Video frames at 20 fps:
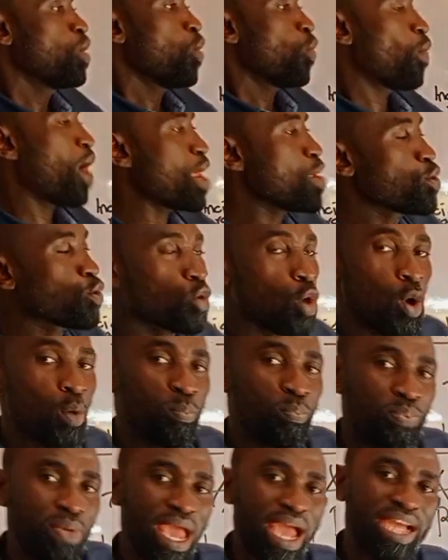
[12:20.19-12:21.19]
When you
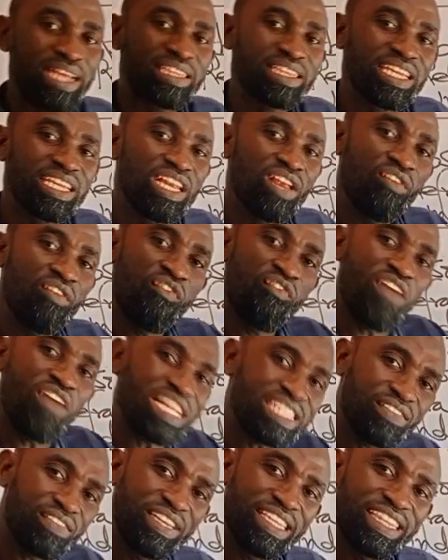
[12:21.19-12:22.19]
compare the
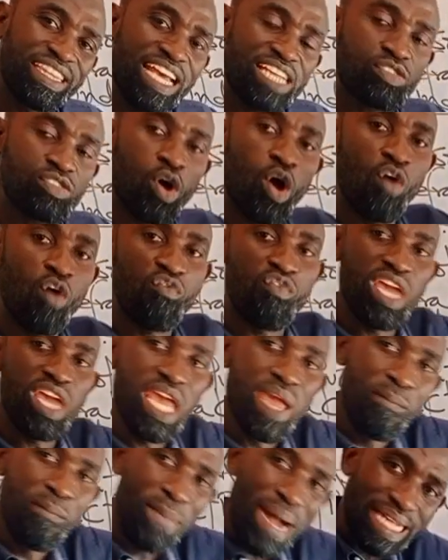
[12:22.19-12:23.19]
refractive index of
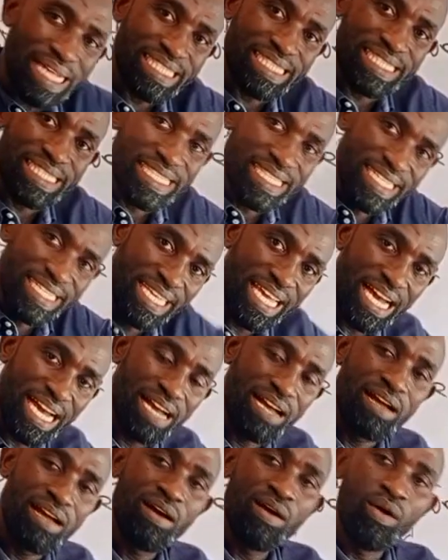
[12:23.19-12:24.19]
a material
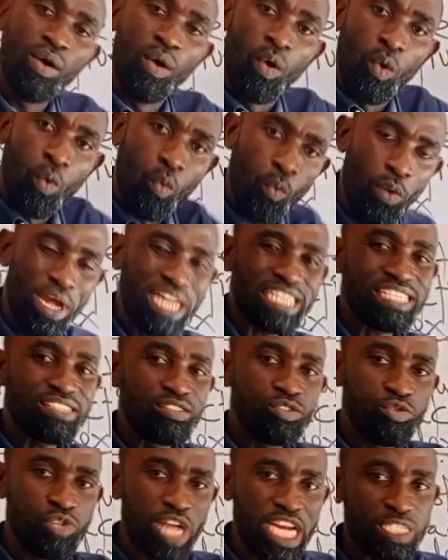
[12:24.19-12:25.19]
with
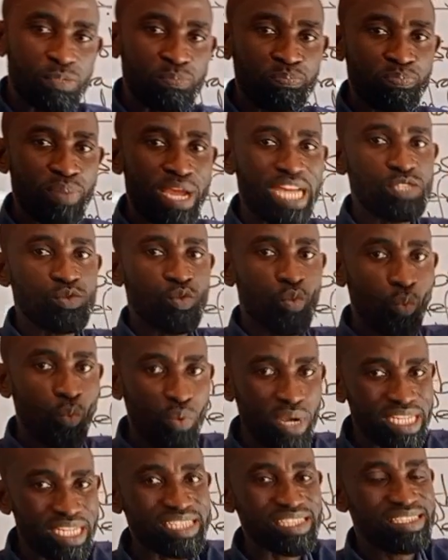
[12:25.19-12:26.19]
respect
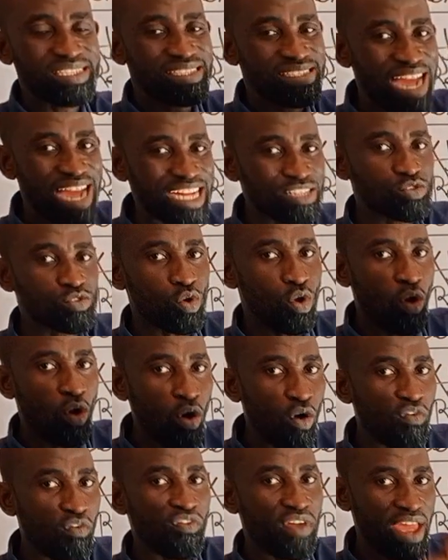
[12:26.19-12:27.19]
with that
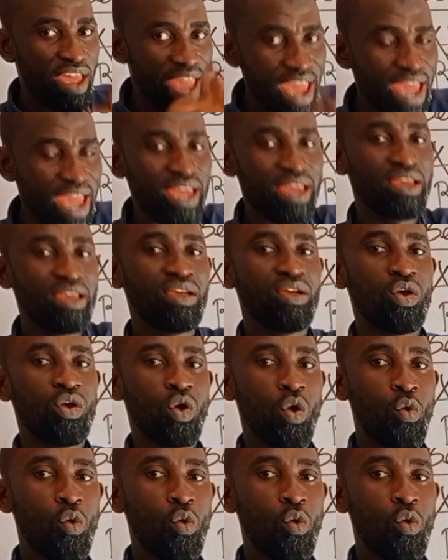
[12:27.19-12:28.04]
of air,